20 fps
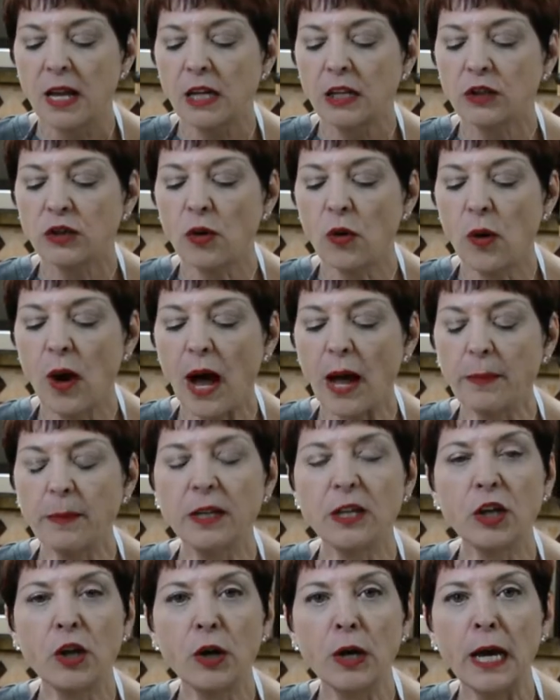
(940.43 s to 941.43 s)
So I'm
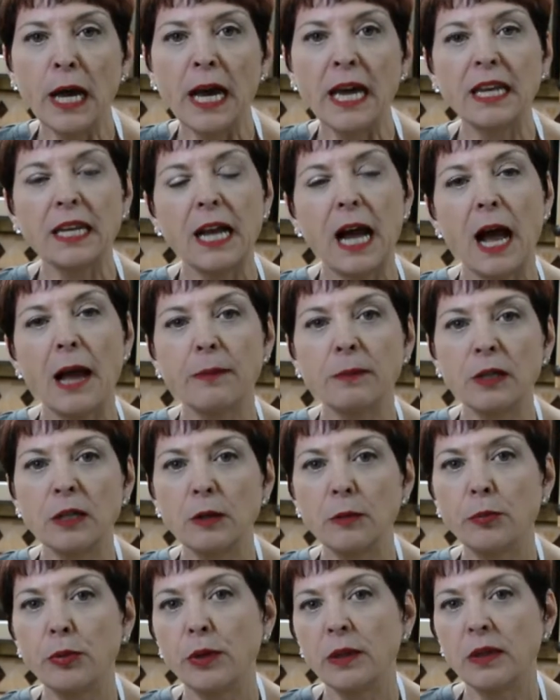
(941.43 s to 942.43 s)
gonna go ahead and I'm
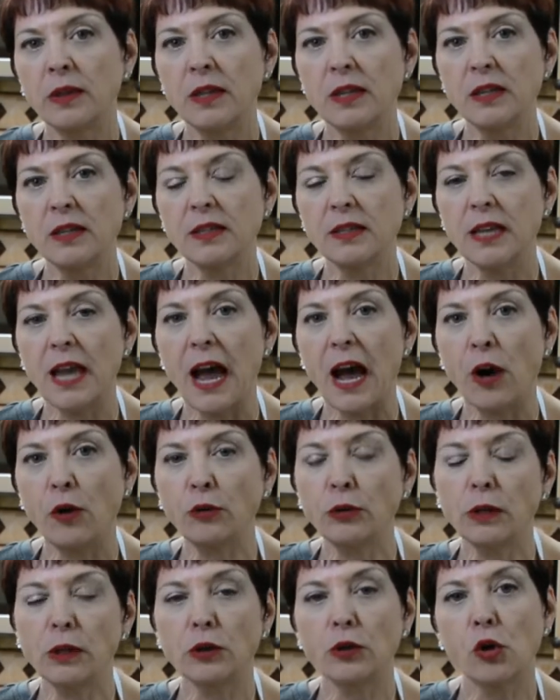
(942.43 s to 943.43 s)
gonna put this
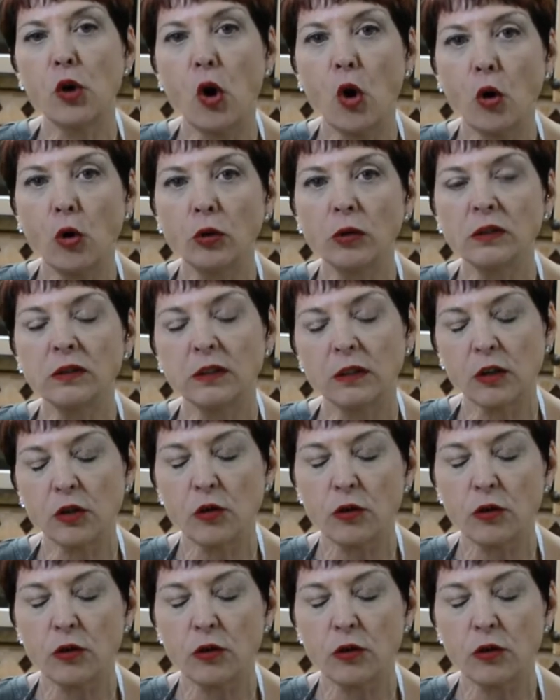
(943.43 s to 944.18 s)
out in the cold